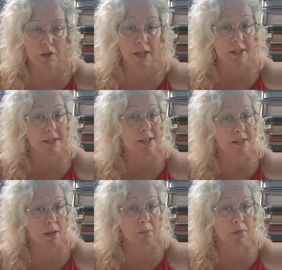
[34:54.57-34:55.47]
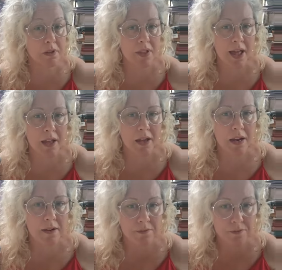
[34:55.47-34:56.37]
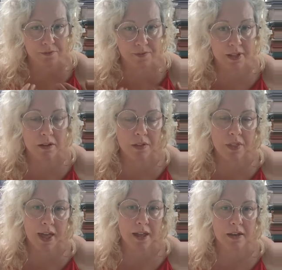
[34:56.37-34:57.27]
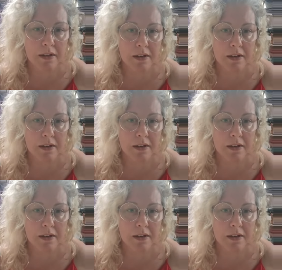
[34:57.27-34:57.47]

accept that and feel that,